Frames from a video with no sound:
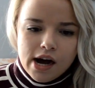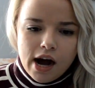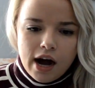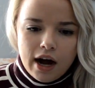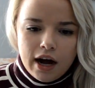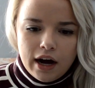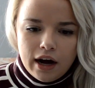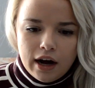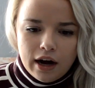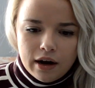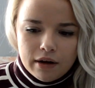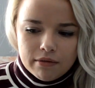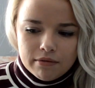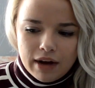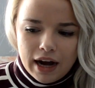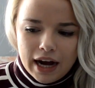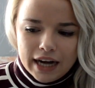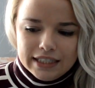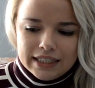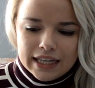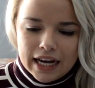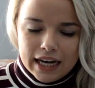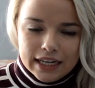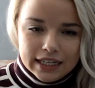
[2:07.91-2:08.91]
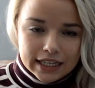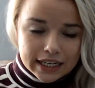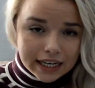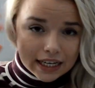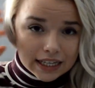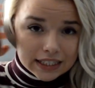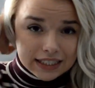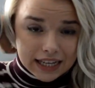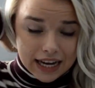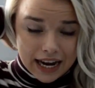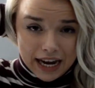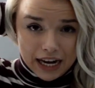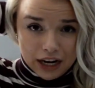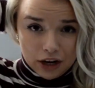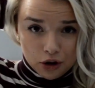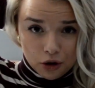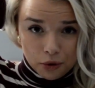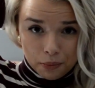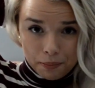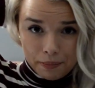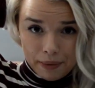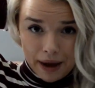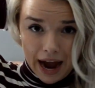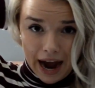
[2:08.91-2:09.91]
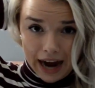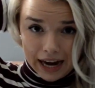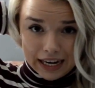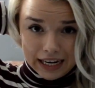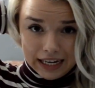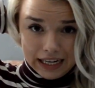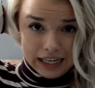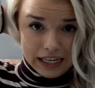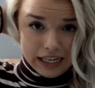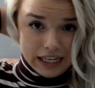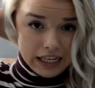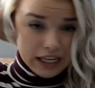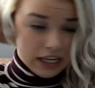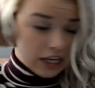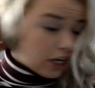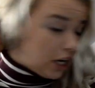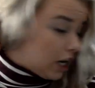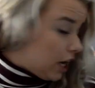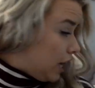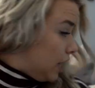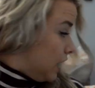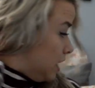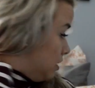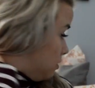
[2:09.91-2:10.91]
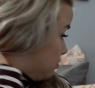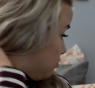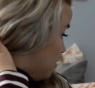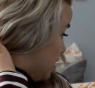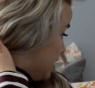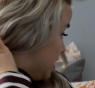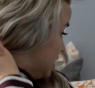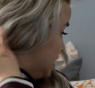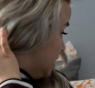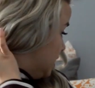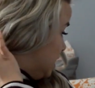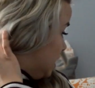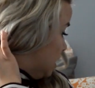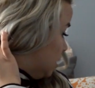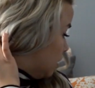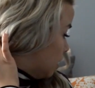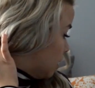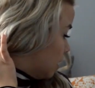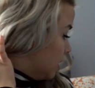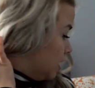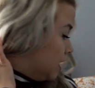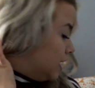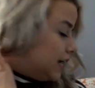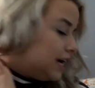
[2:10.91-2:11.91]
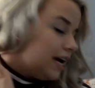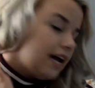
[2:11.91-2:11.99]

I tend to get a tangle back in here, right in here,